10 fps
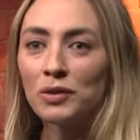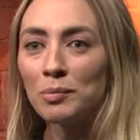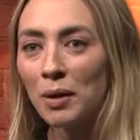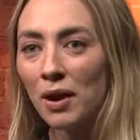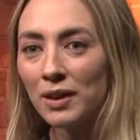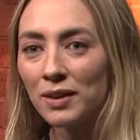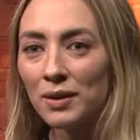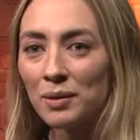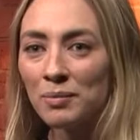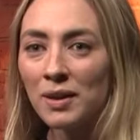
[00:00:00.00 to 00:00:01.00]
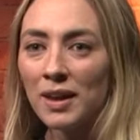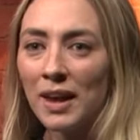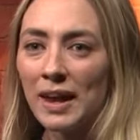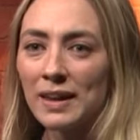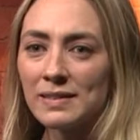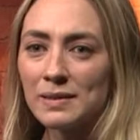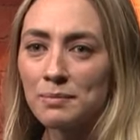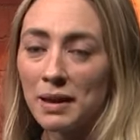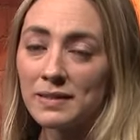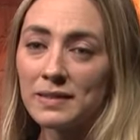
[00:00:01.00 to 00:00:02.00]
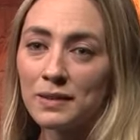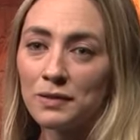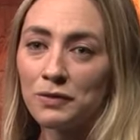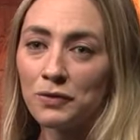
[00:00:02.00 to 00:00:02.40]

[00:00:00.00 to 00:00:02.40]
to buy them. It's a massive...